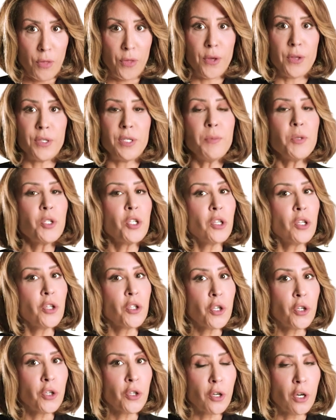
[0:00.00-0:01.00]
The diminishing
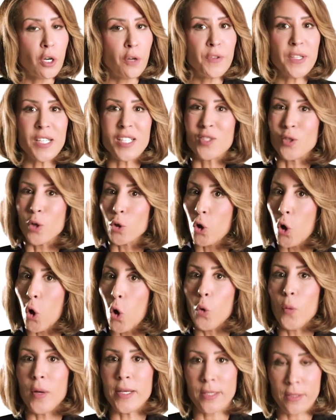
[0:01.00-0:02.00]
return curve is not
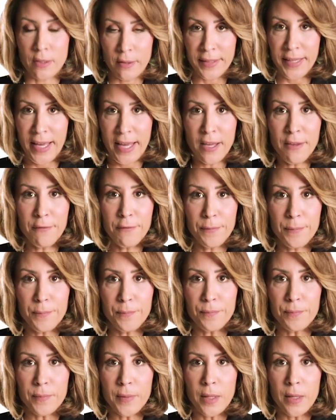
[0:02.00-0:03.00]
always concave.
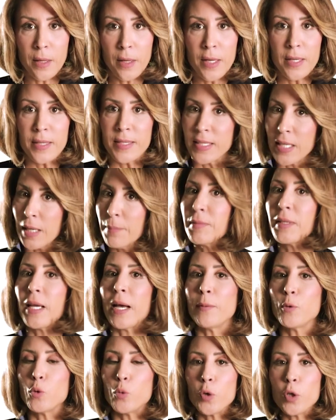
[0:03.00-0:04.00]

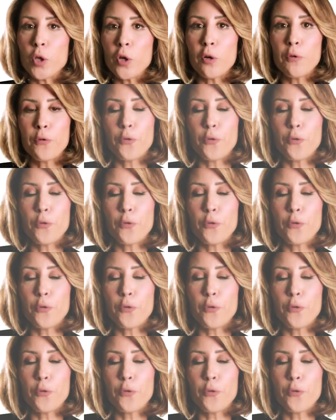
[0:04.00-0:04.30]
Sometimes we go